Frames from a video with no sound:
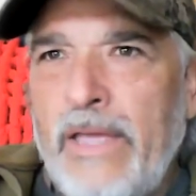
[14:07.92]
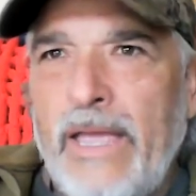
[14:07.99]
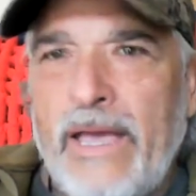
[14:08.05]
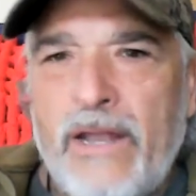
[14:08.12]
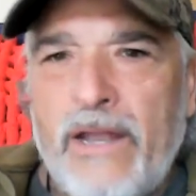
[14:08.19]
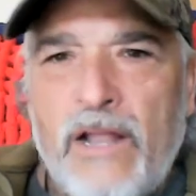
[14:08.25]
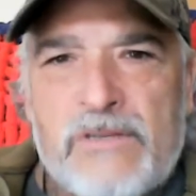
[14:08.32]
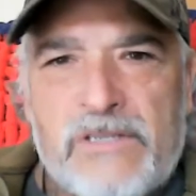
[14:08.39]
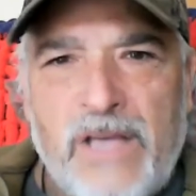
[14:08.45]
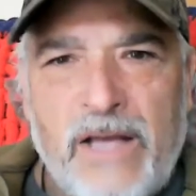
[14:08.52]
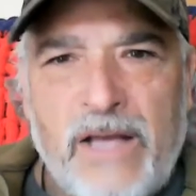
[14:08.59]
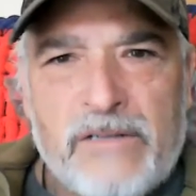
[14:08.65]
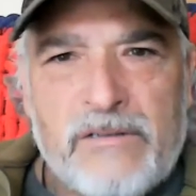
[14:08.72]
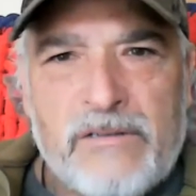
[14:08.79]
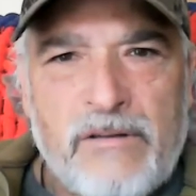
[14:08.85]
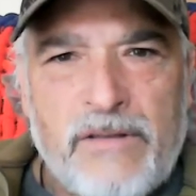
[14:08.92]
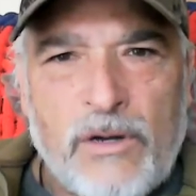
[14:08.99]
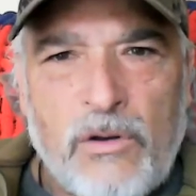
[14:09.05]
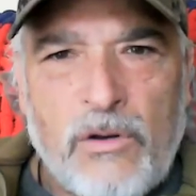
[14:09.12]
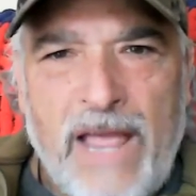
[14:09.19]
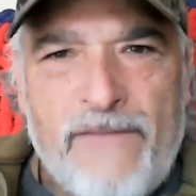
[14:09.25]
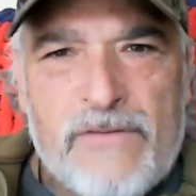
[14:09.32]
and all of a sudden
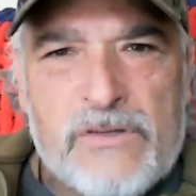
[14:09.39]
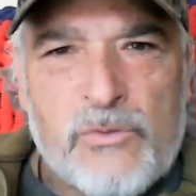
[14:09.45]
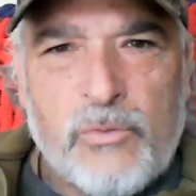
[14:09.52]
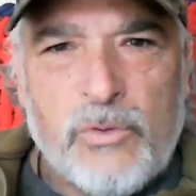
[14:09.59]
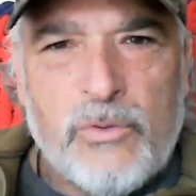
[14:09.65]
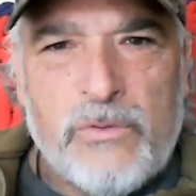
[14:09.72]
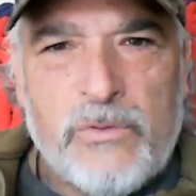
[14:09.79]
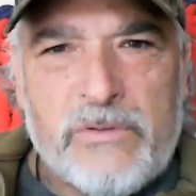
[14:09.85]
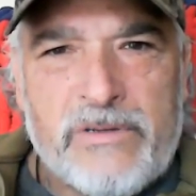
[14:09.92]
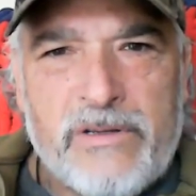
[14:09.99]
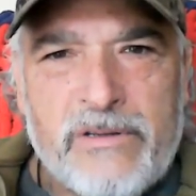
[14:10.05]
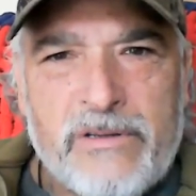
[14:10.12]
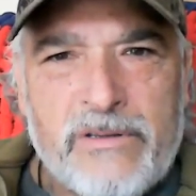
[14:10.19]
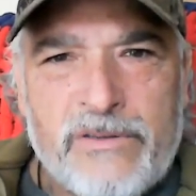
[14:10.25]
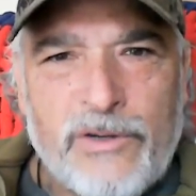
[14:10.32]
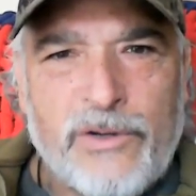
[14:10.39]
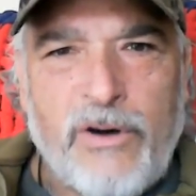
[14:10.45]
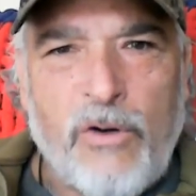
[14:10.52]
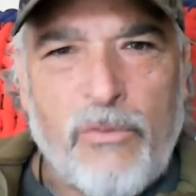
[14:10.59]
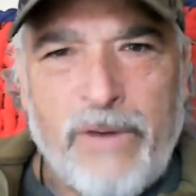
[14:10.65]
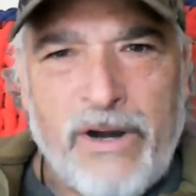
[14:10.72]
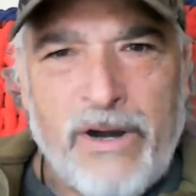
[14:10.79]
their life is ruined, their
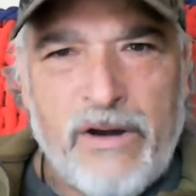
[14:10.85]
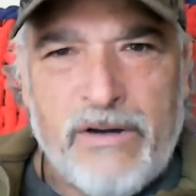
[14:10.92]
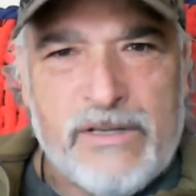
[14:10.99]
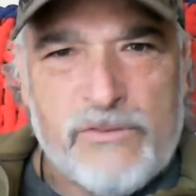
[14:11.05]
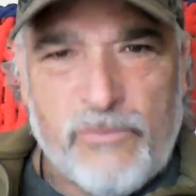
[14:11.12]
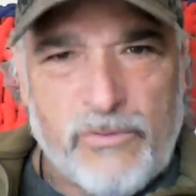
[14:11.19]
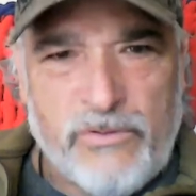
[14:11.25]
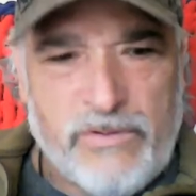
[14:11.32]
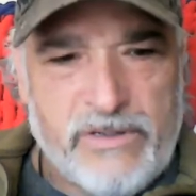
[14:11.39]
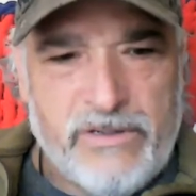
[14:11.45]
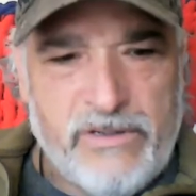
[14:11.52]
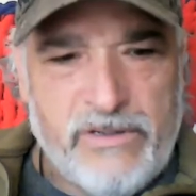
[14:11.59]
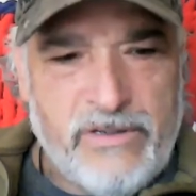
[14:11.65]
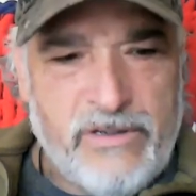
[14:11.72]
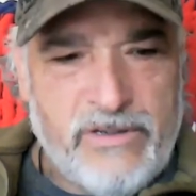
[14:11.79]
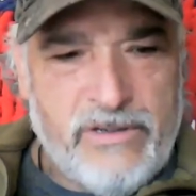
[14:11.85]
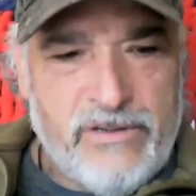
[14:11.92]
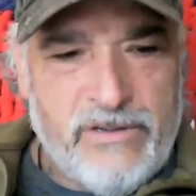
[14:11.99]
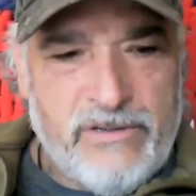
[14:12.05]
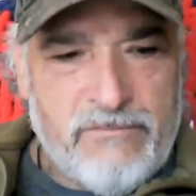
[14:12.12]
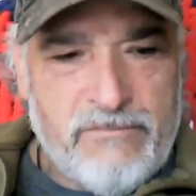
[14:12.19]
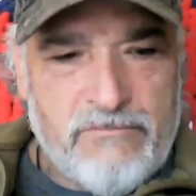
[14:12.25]
career is ruined.
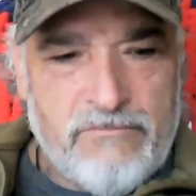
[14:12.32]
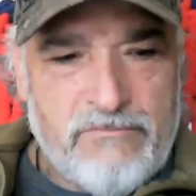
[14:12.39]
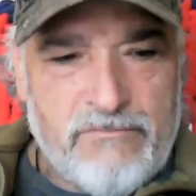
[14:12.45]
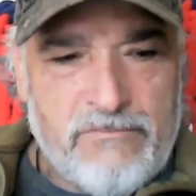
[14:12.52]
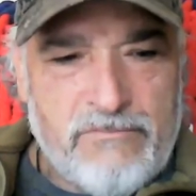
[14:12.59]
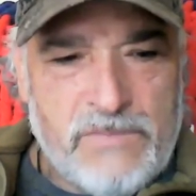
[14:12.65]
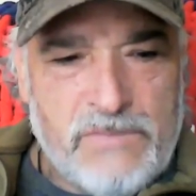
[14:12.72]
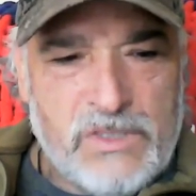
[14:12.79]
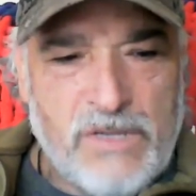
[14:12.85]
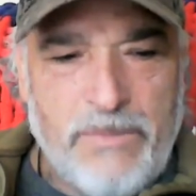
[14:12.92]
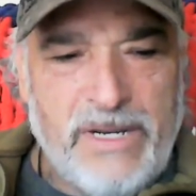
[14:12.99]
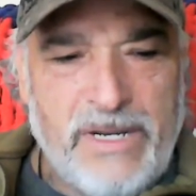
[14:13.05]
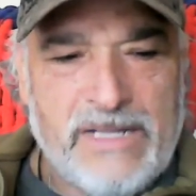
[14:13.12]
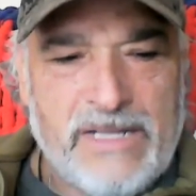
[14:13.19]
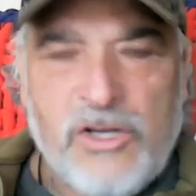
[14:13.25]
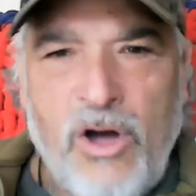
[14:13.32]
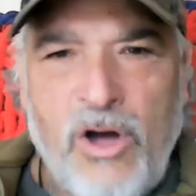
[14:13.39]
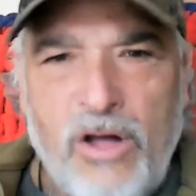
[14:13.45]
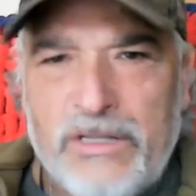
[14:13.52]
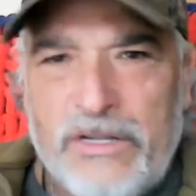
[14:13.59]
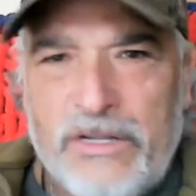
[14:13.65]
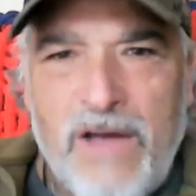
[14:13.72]
Somebody gets
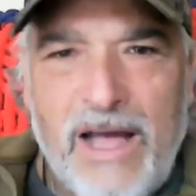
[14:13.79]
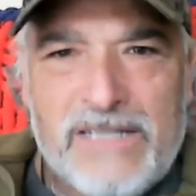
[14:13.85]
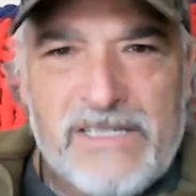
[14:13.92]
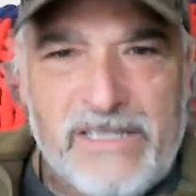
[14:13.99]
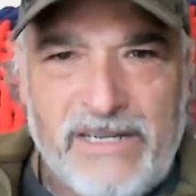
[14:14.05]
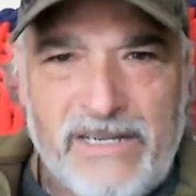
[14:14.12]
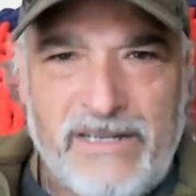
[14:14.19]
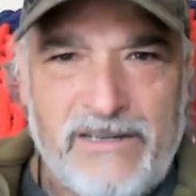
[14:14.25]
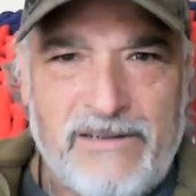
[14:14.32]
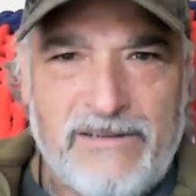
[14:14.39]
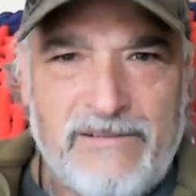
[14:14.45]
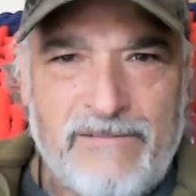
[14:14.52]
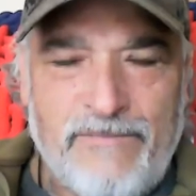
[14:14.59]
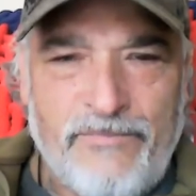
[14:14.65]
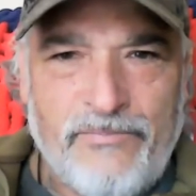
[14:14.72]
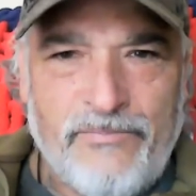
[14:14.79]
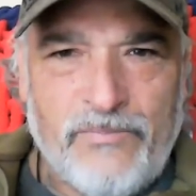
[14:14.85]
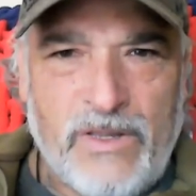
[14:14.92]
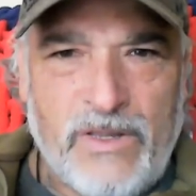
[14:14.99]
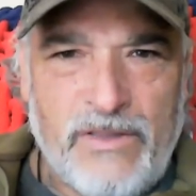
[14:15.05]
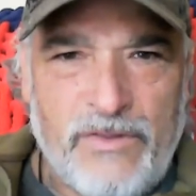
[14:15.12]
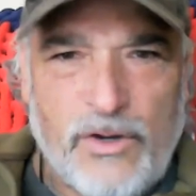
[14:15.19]
called a Nazi
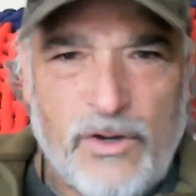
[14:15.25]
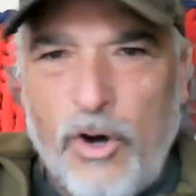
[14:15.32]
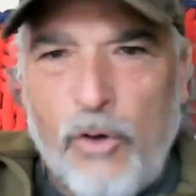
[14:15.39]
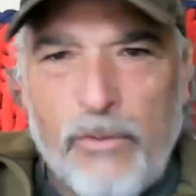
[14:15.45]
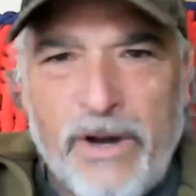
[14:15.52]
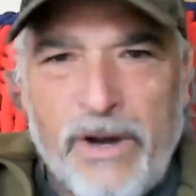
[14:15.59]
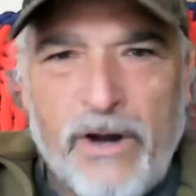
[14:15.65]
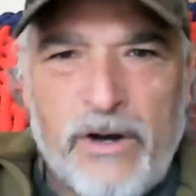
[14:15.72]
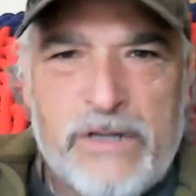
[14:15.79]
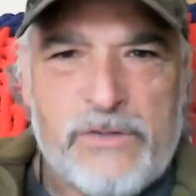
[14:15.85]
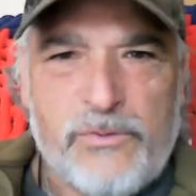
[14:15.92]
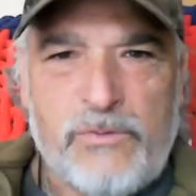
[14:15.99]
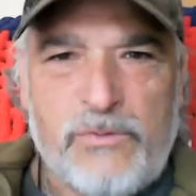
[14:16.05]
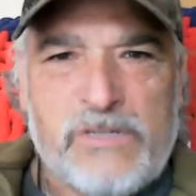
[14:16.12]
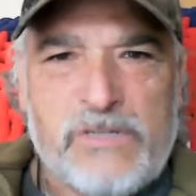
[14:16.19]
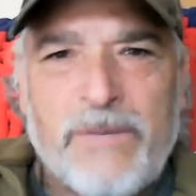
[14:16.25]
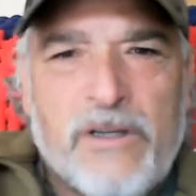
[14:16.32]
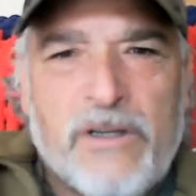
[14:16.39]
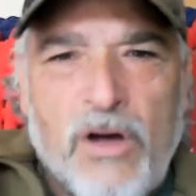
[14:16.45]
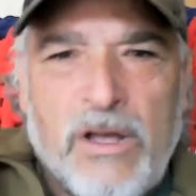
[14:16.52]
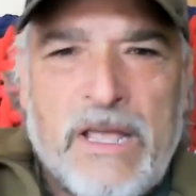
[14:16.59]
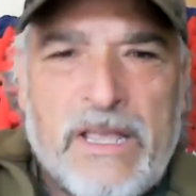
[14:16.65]
and their career is ruined. Somebody
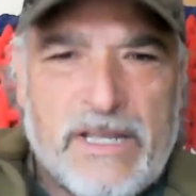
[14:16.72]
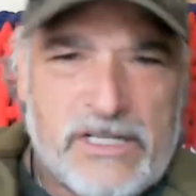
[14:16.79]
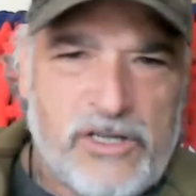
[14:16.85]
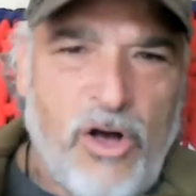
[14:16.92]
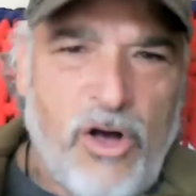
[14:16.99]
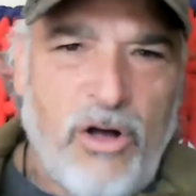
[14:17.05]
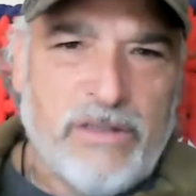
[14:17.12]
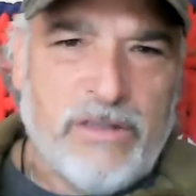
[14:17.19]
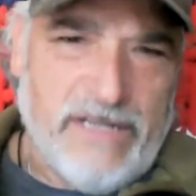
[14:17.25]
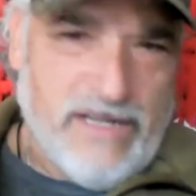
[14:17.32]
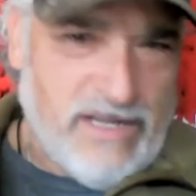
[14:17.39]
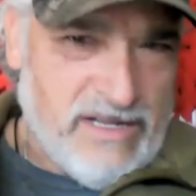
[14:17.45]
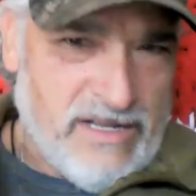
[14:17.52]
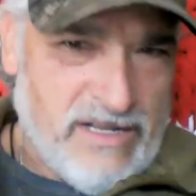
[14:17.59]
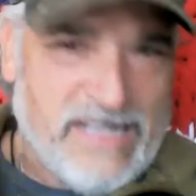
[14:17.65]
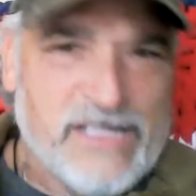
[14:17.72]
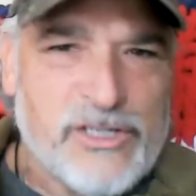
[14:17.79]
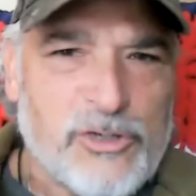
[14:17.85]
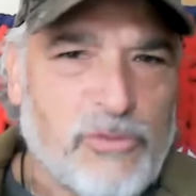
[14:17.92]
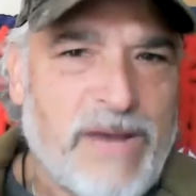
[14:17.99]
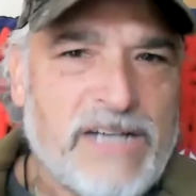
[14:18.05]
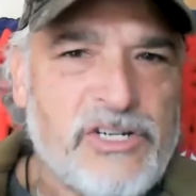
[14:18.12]
gets called an
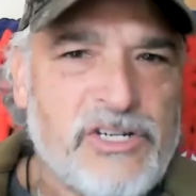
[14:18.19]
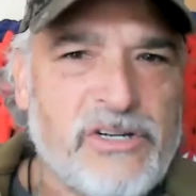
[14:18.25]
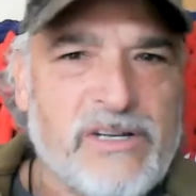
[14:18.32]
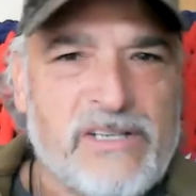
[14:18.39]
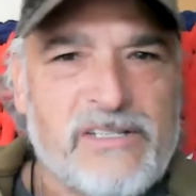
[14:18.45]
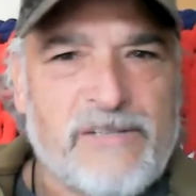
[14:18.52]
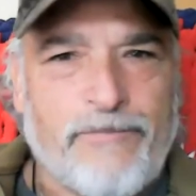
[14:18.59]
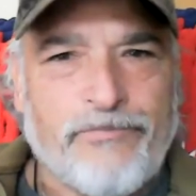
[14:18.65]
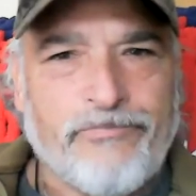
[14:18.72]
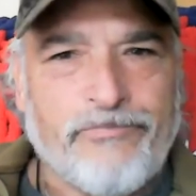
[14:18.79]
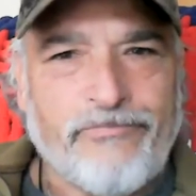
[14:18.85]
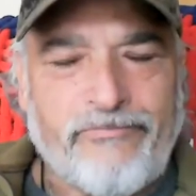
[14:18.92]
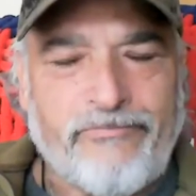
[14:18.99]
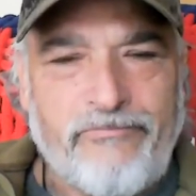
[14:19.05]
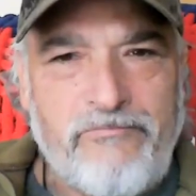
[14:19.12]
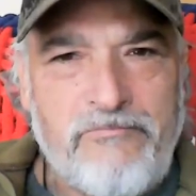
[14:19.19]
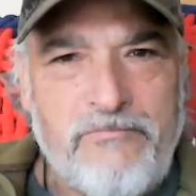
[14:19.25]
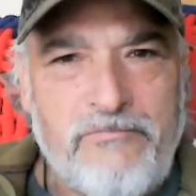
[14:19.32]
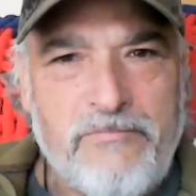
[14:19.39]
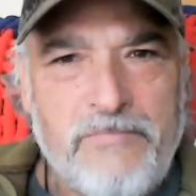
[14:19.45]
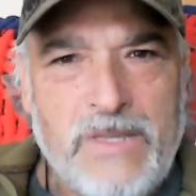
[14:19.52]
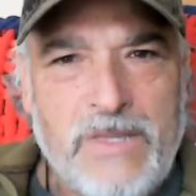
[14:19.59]
insurrectionist
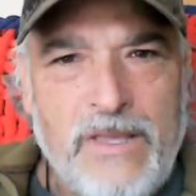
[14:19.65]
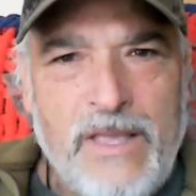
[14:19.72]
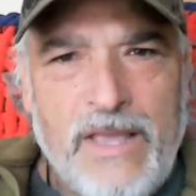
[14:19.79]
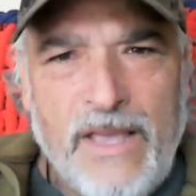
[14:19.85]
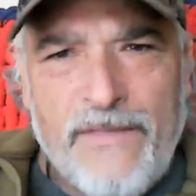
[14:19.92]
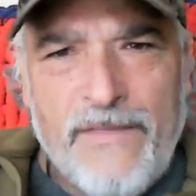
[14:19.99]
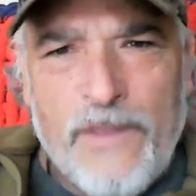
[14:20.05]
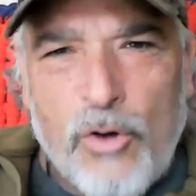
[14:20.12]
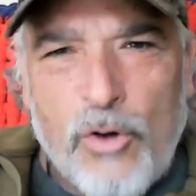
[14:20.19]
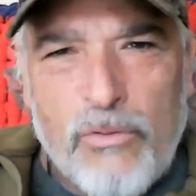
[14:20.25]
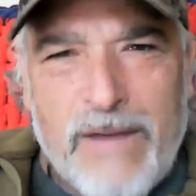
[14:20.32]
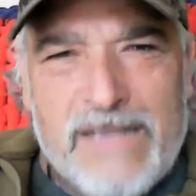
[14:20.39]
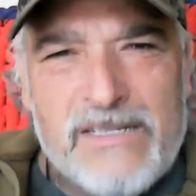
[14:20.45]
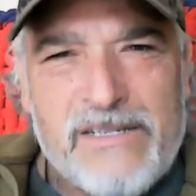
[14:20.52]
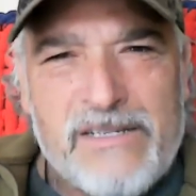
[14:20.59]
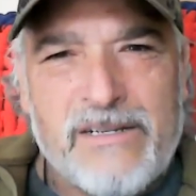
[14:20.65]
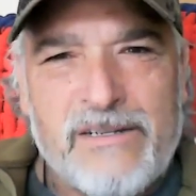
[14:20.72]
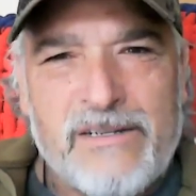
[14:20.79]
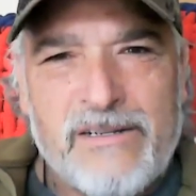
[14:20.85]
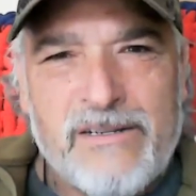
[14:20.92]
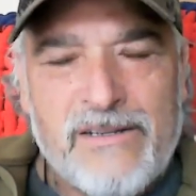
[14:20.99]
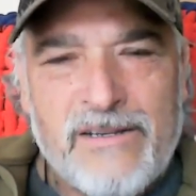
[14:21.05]
and they're arrested
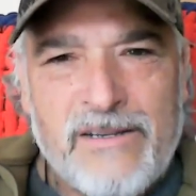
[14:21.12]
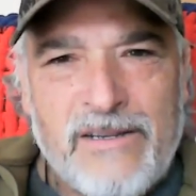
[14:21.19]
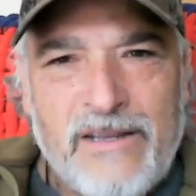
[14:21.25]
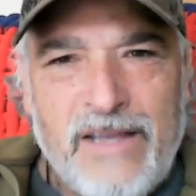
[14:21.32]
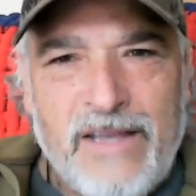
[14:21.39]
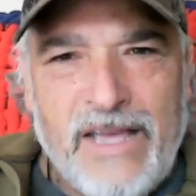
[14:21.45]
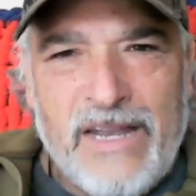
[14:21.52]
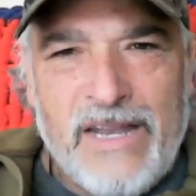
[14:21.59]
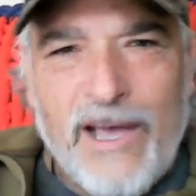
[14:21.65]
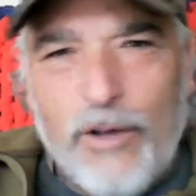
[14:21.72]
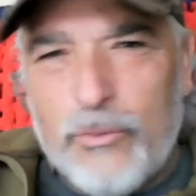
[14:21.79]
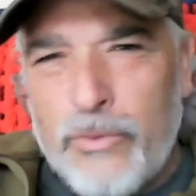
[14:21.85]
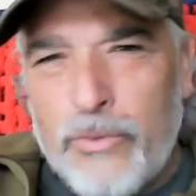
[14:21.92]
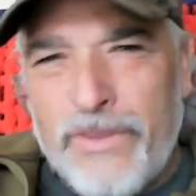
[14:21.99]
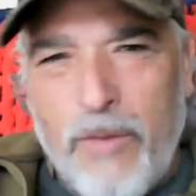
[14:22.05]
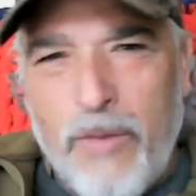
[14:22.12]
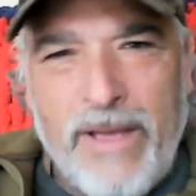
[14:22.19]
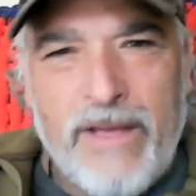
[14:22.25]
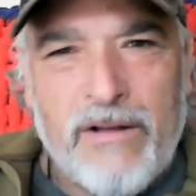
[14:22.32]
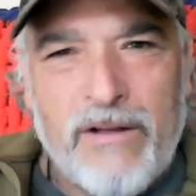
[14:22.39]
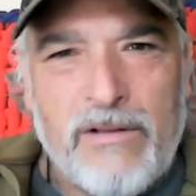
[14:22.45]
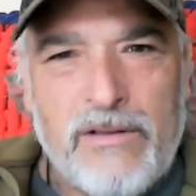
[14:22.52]
and held without
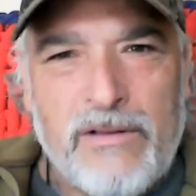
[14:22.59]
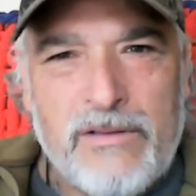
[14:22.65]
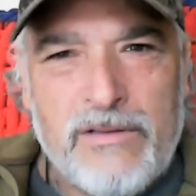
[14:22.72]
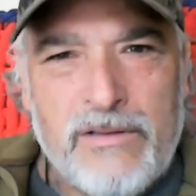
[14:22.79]
bail.